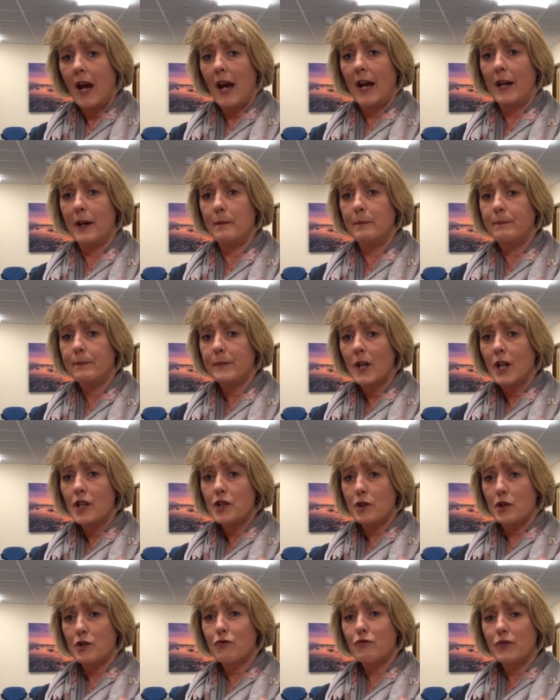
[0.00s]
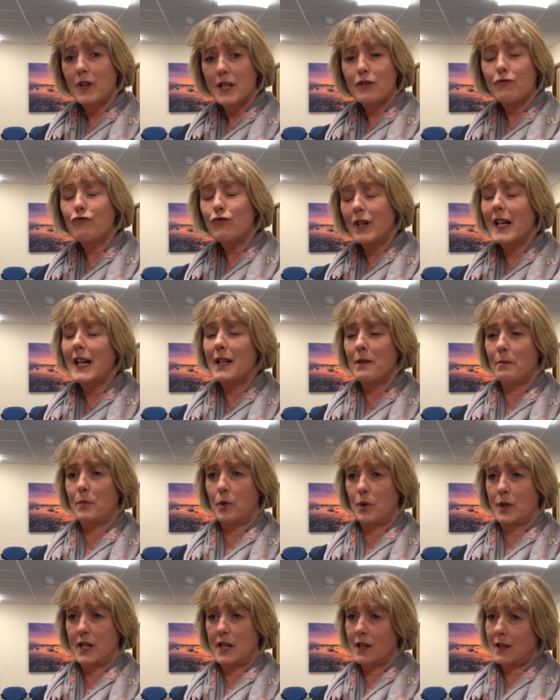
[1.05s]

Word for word: Um, so it's, it's really important.